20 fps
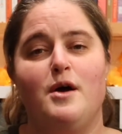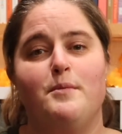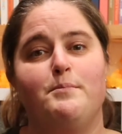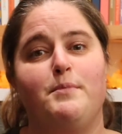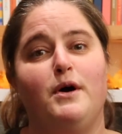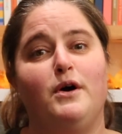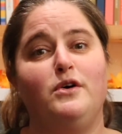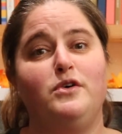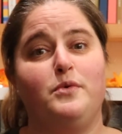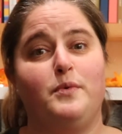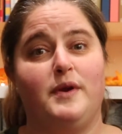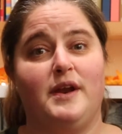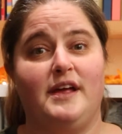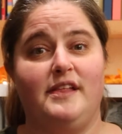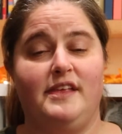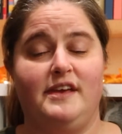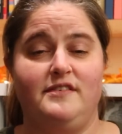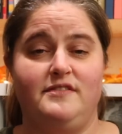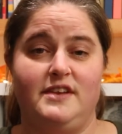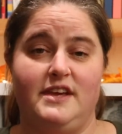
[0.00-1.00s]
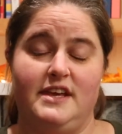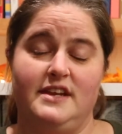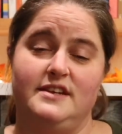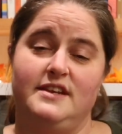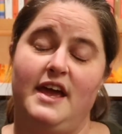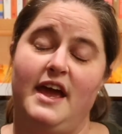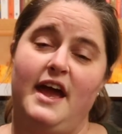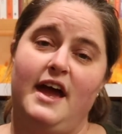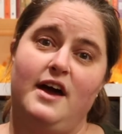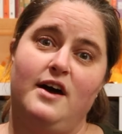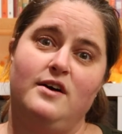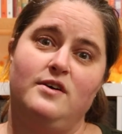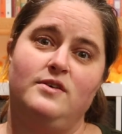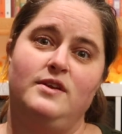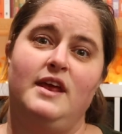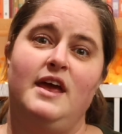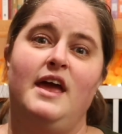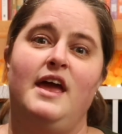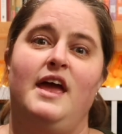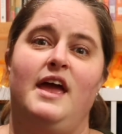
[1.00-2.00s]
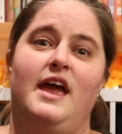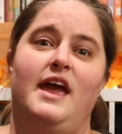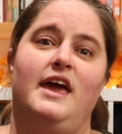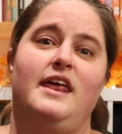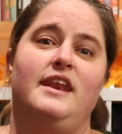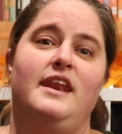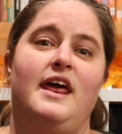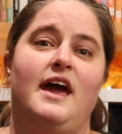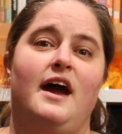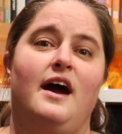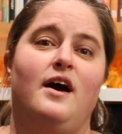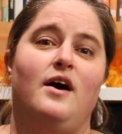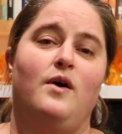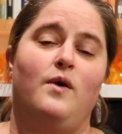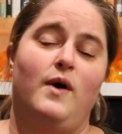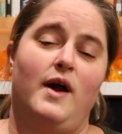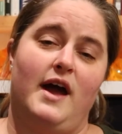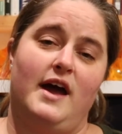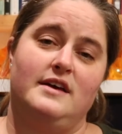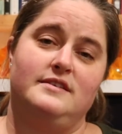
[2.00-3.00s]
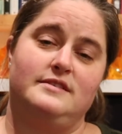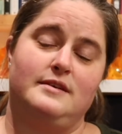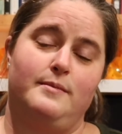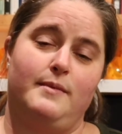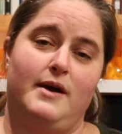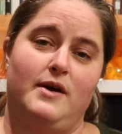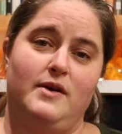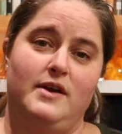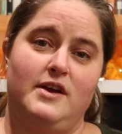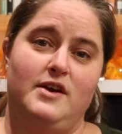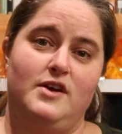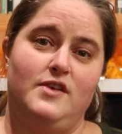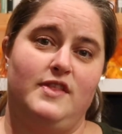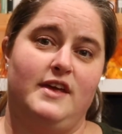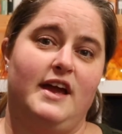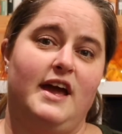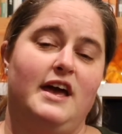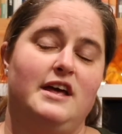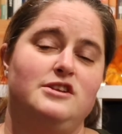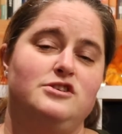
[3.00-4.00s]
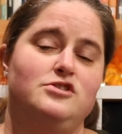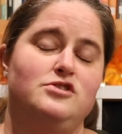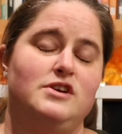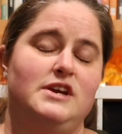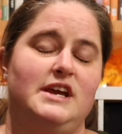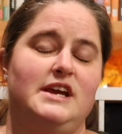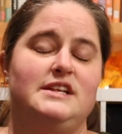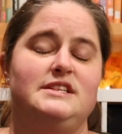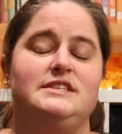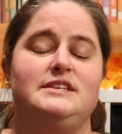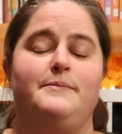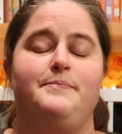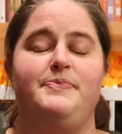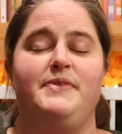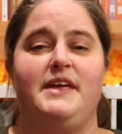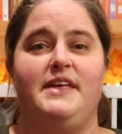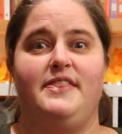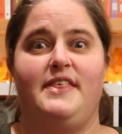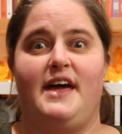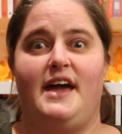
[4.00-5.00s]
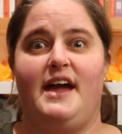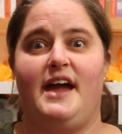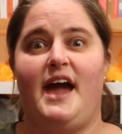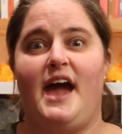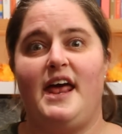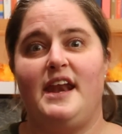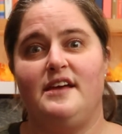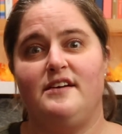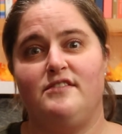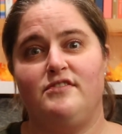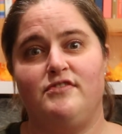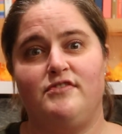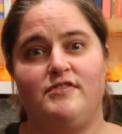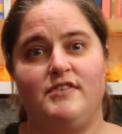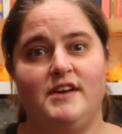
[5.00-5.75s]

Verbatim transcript: both when I lived in town and now as I'm out here in the country. It's something that kind of